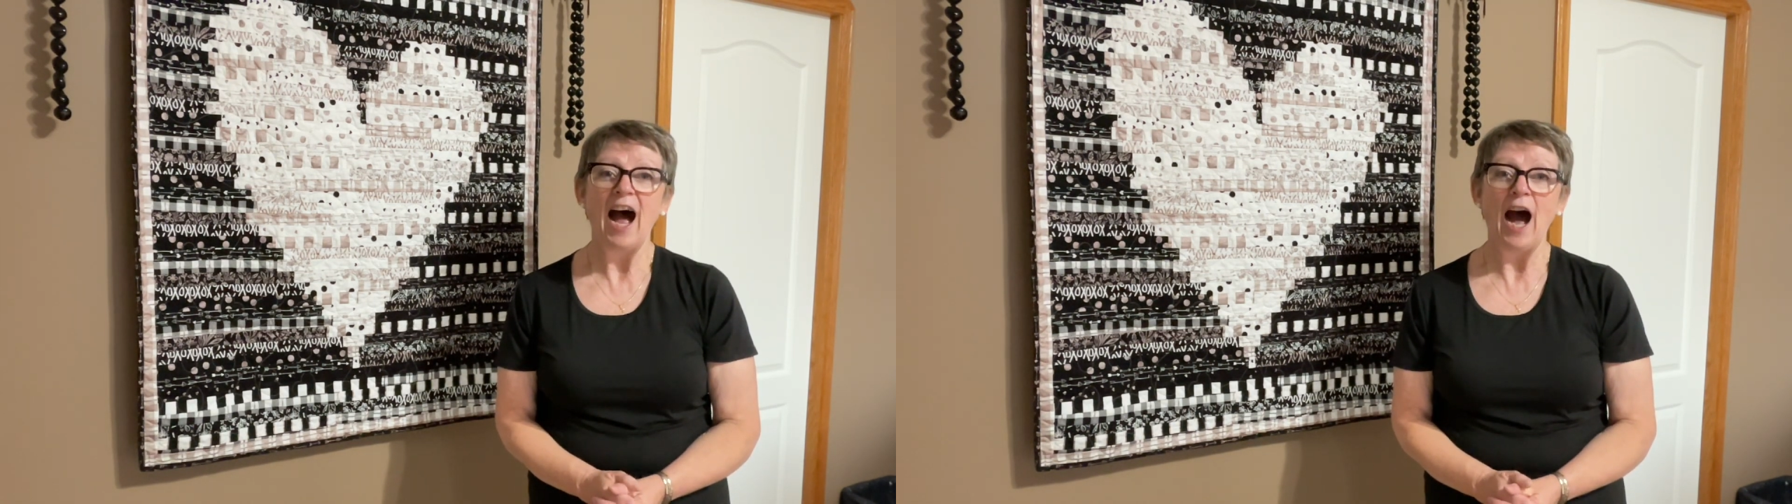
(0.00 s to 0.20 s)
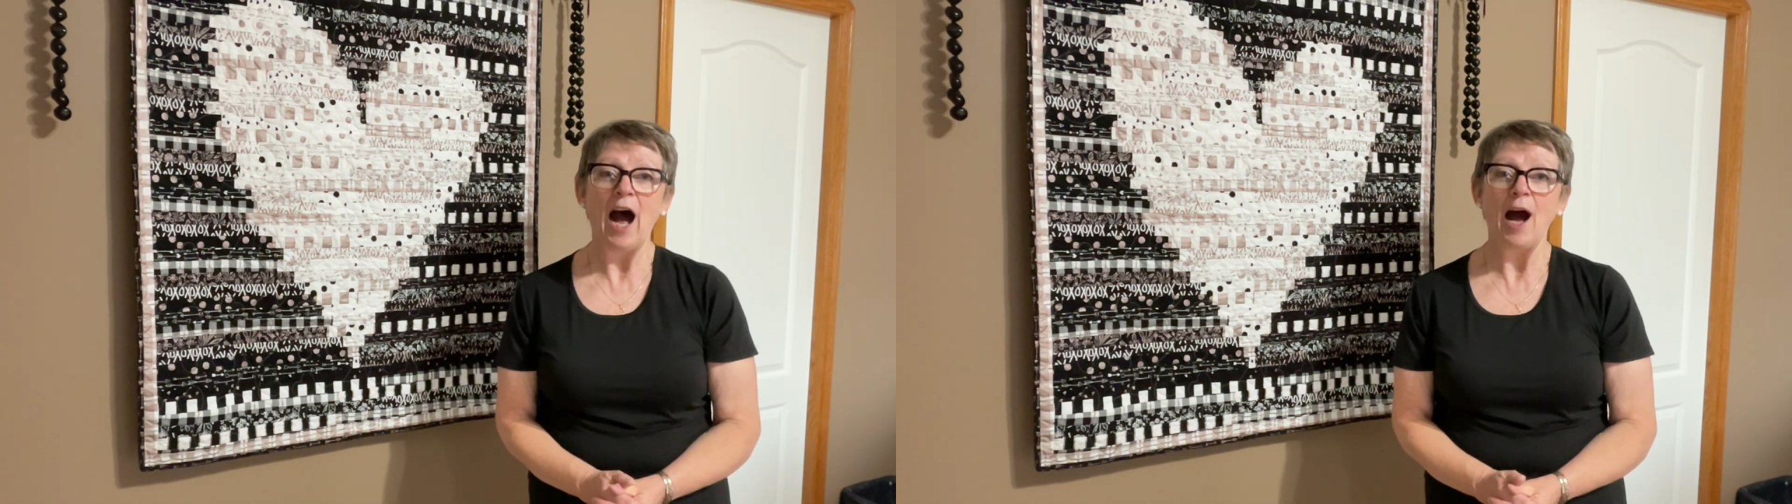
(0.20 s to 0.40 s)

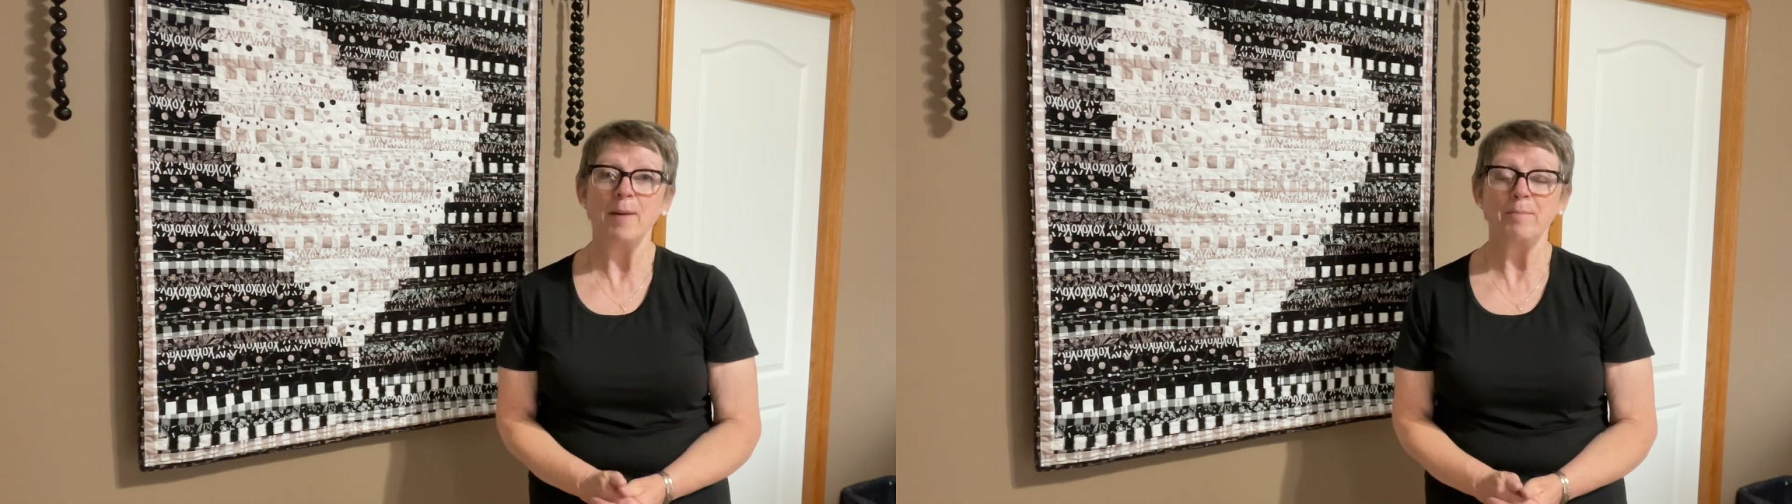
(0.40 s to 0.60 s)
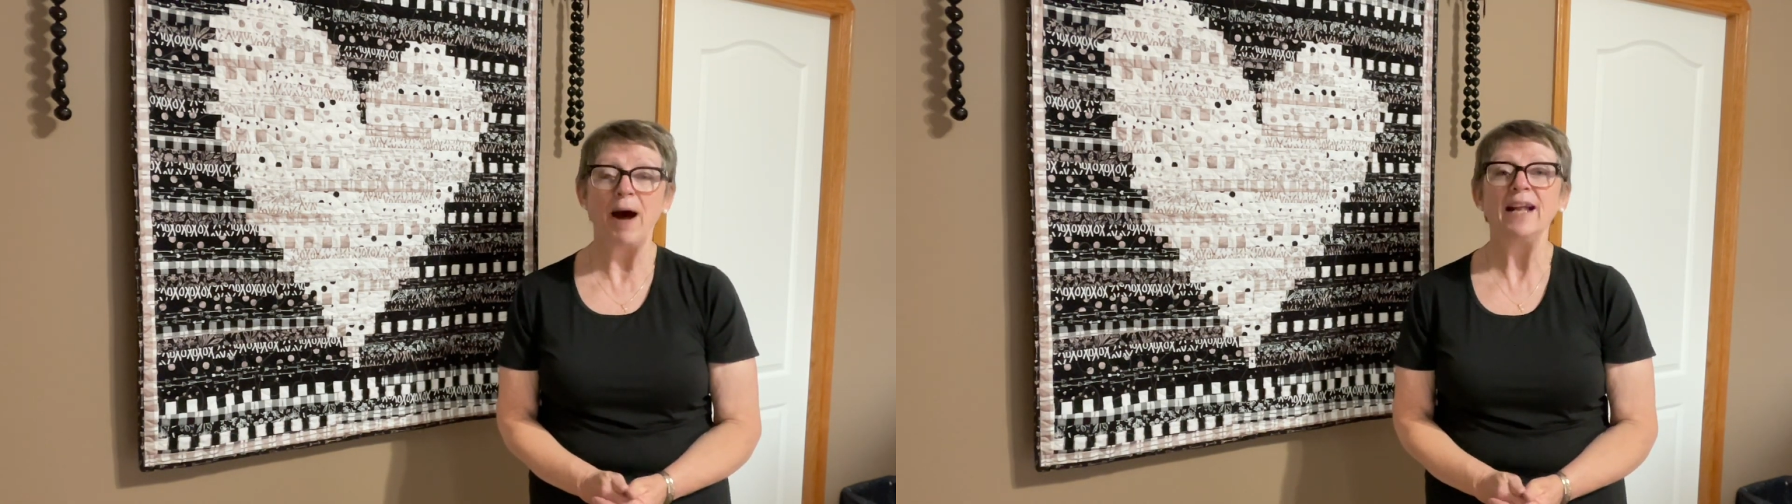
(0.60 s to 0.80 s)

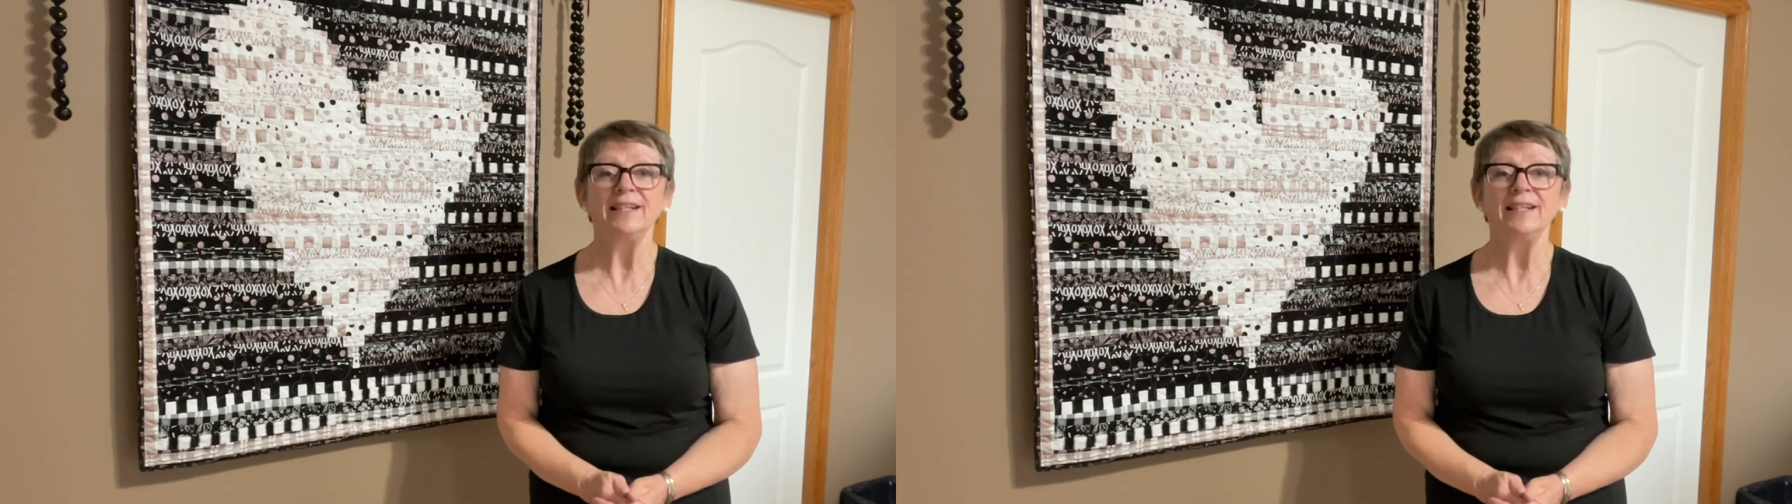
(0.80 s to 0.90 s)
but